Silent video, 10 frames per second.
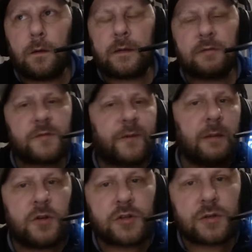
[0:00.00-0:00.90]
that was pretty
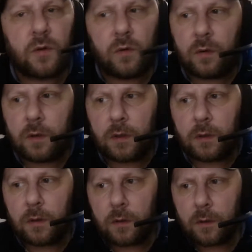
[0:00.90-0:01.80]
much all that
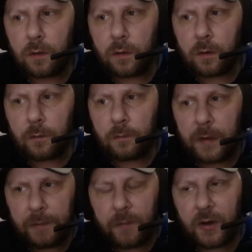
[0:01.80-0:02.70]
me
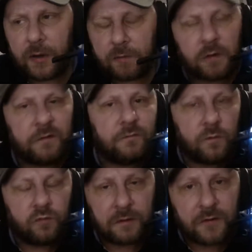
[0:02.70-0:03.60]
and my partner
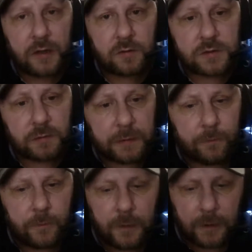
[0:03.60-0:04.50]
revealed to him.
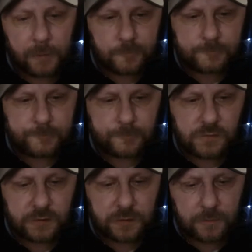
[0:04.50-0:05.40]

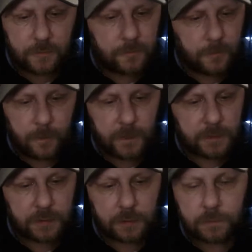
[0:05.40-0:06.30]
That
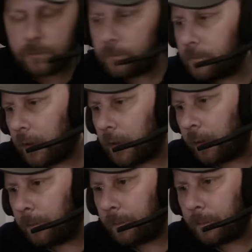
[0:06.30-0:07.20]
you know,
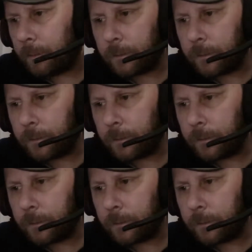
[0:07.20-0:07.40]
um,